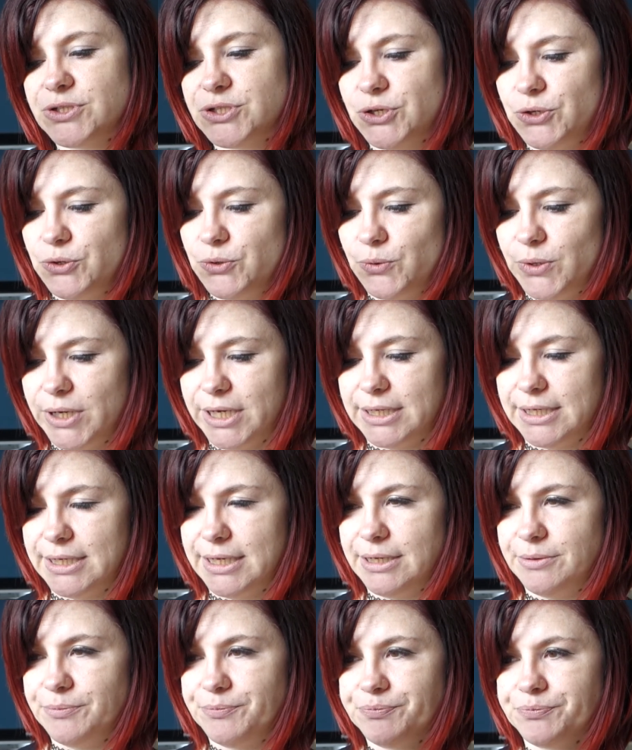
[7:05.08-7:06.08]
too
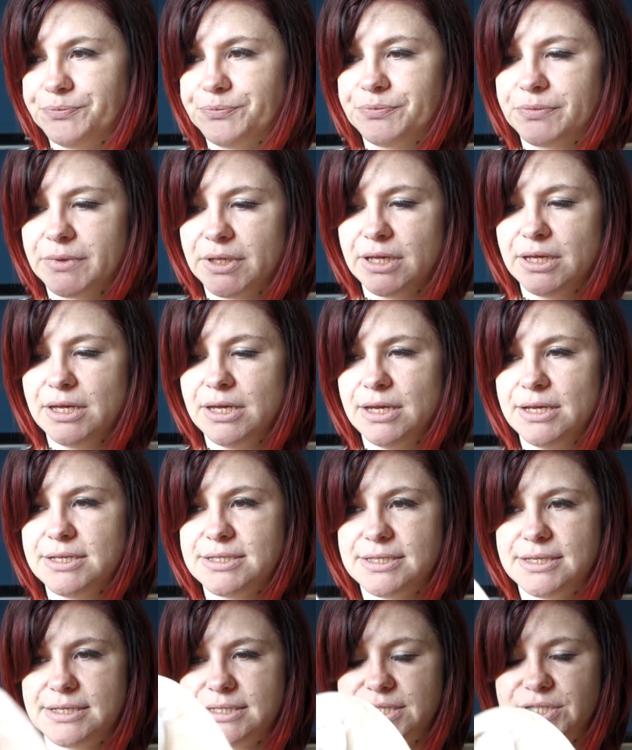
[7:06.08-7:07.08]
quickly.
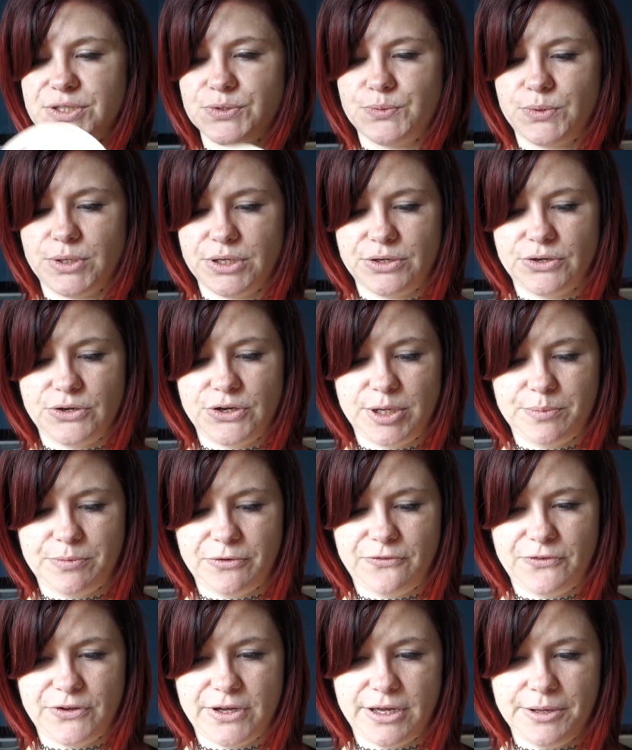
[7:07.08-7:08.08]
So this is the one I
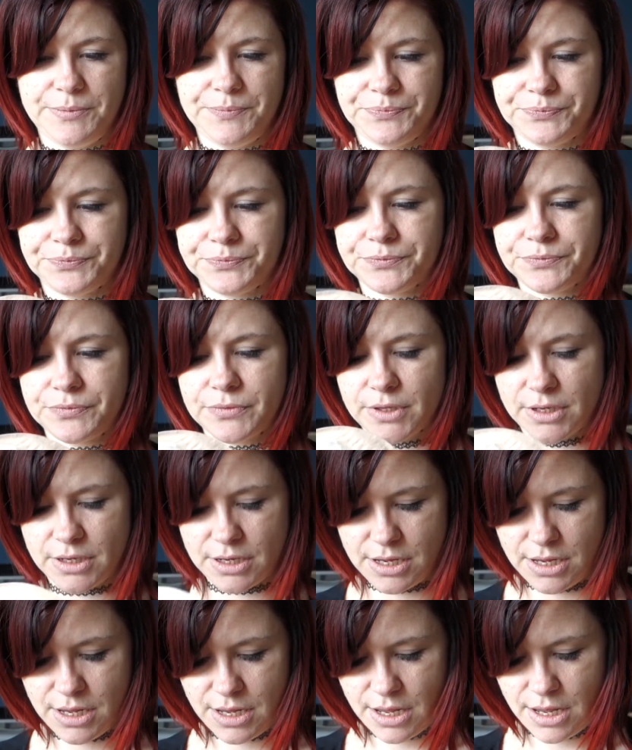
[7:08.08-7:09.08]
prefer.
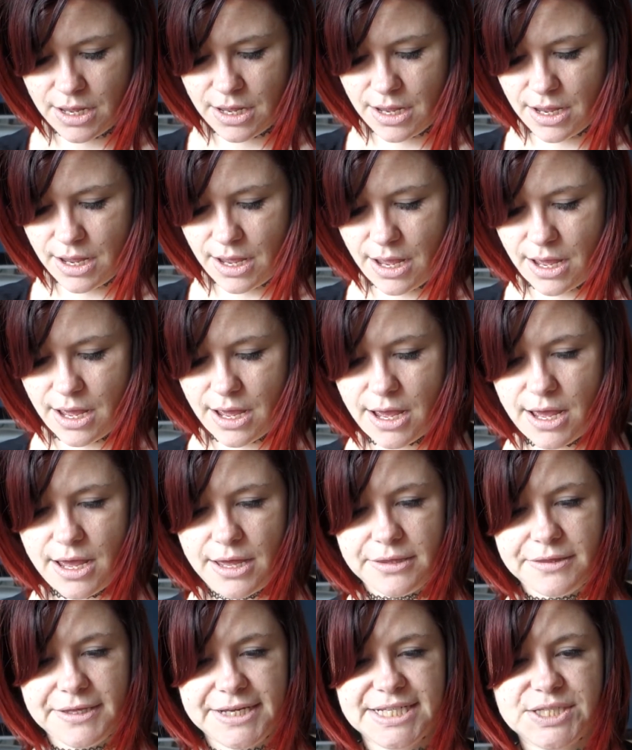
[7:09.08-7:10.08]

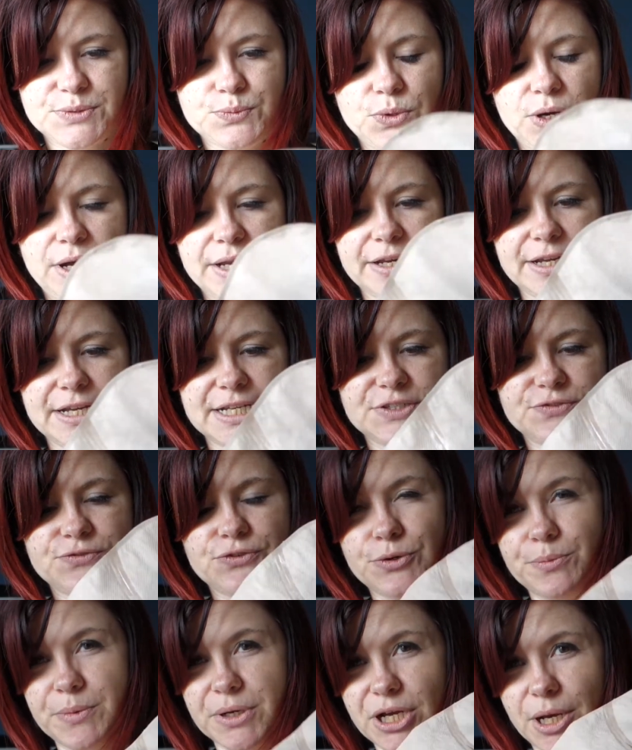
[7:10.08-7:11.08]
This one is
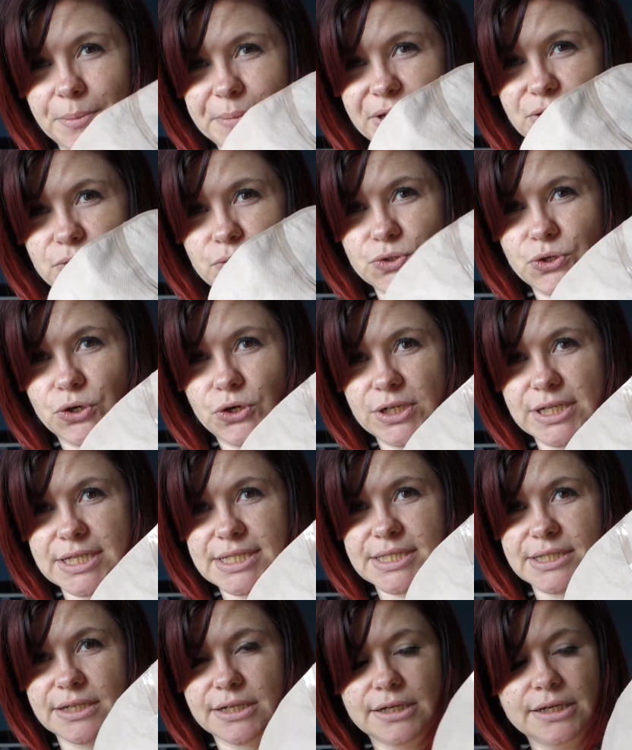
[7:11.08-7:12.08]
from a company called
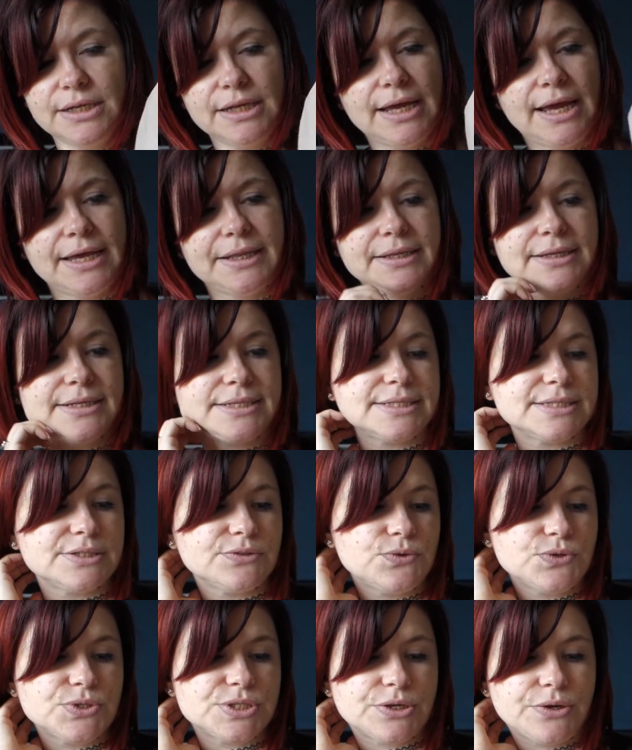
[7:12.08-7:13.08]
Hollister, and this is
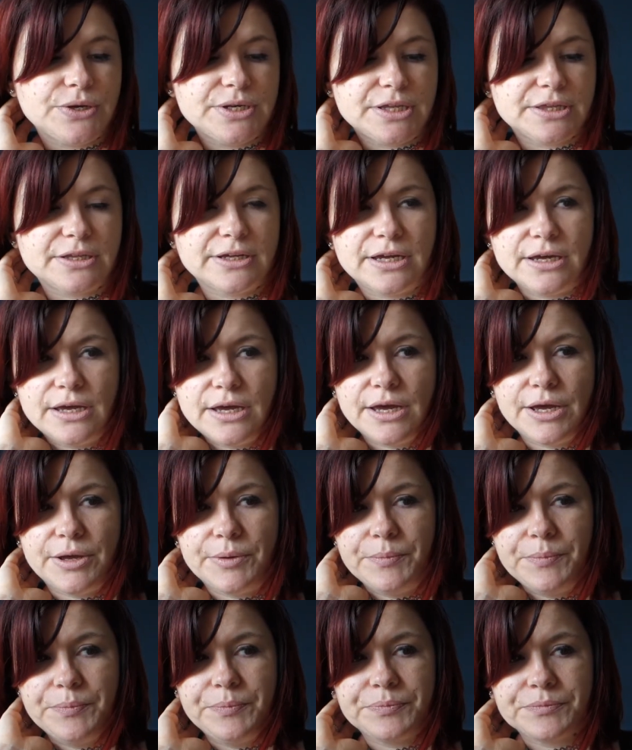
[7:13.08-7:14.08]
also
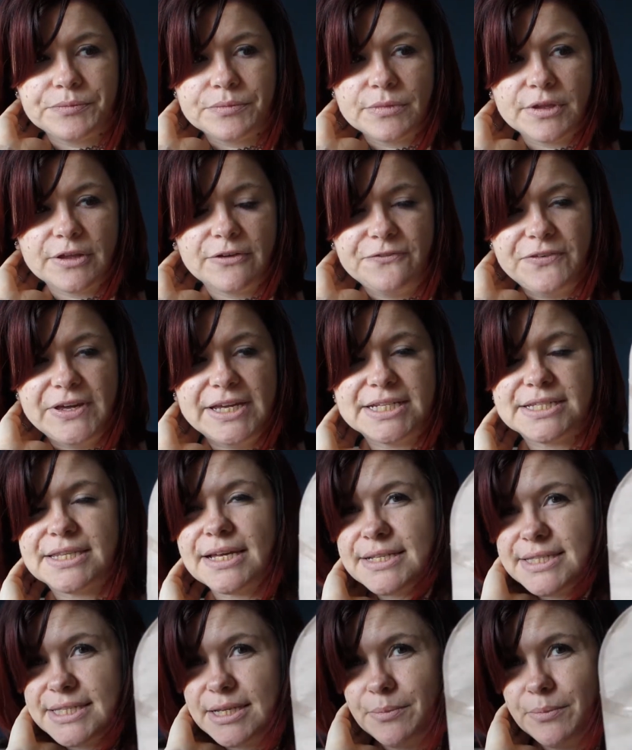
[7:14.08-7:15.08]
another feature
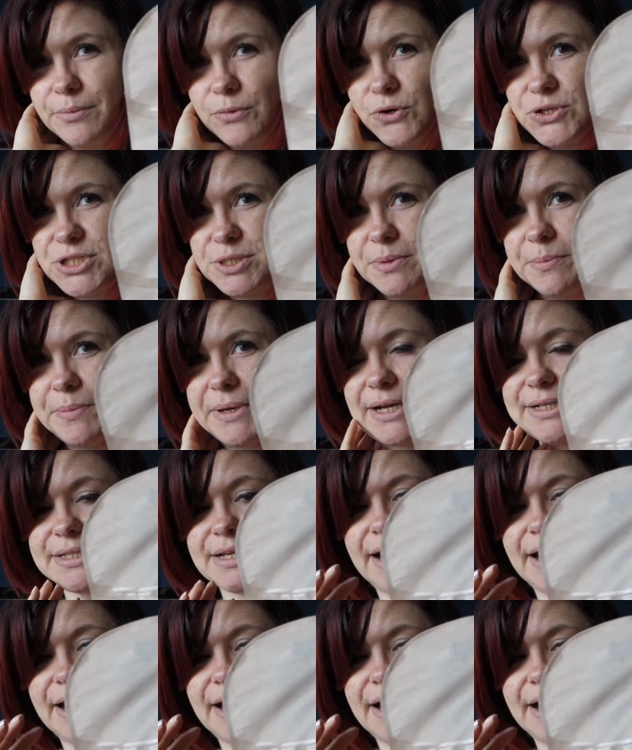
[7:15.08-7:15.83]
that some ostomy bags